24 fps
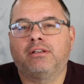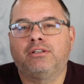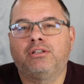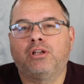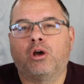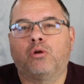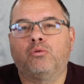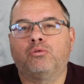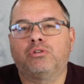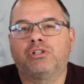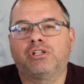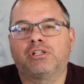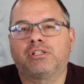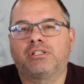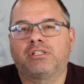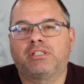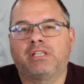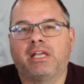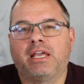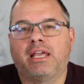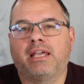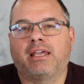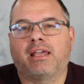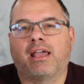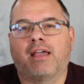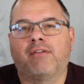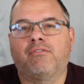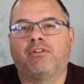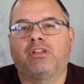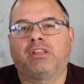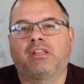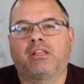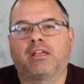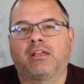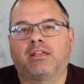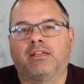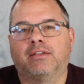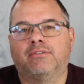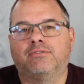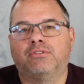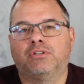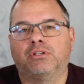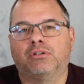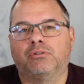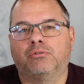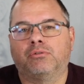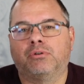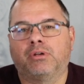Don't just take everything it gives
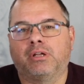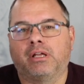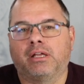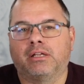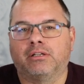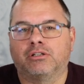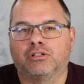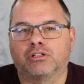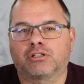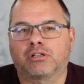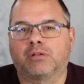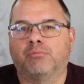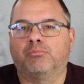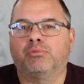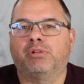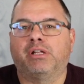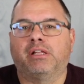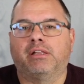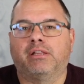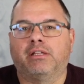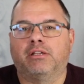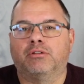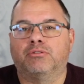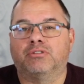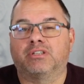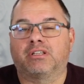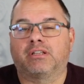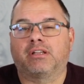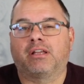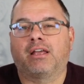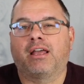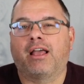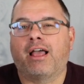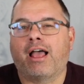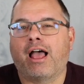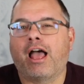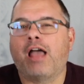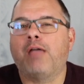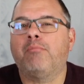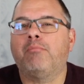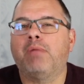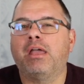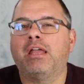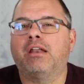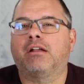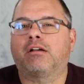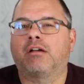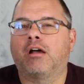you and just completely use it. I
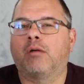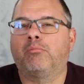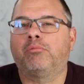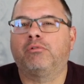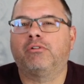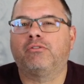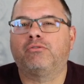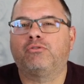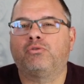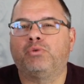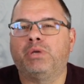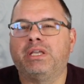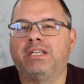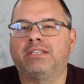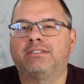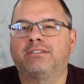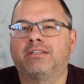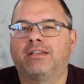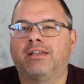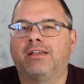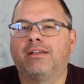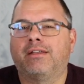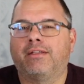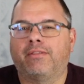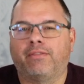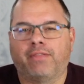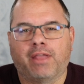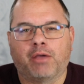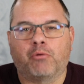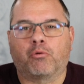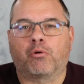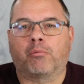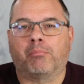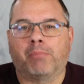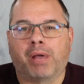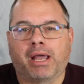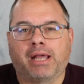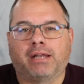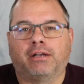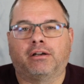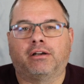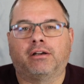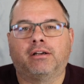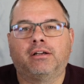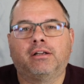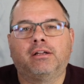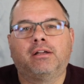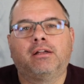made a couple of tweaks. They were
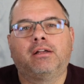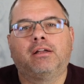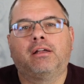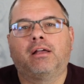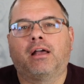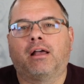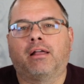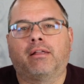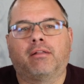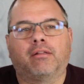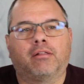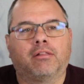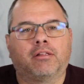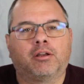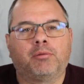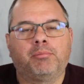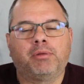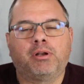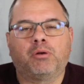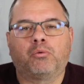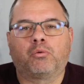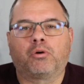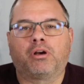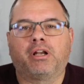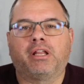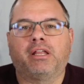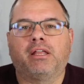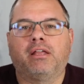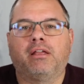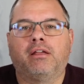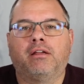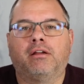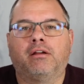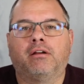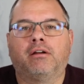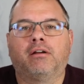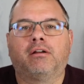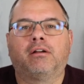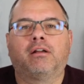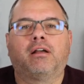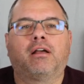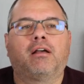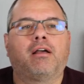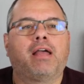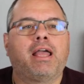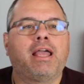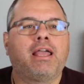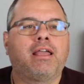minor. A little bit of wording here.
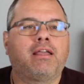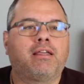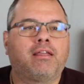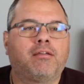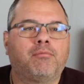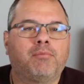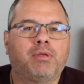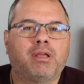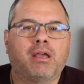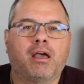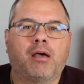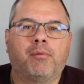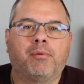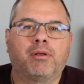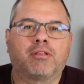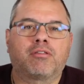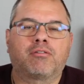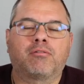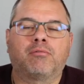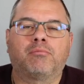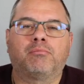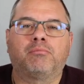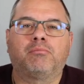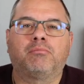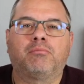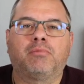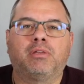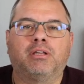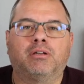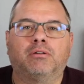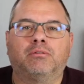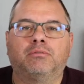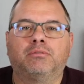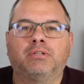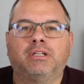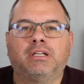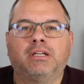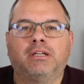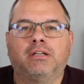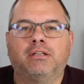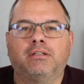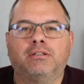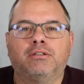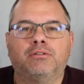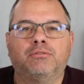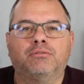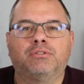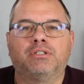Hey, how about some,
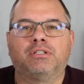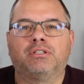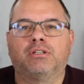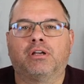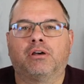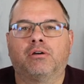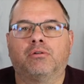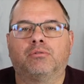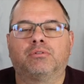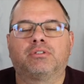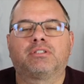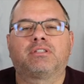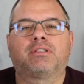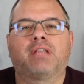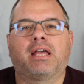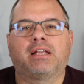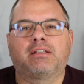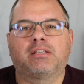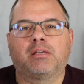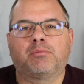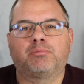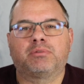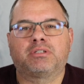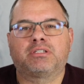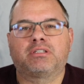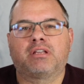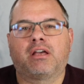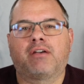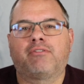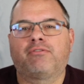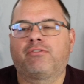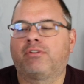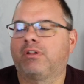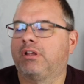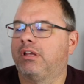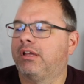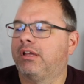do's and don'ts, that type of stuff.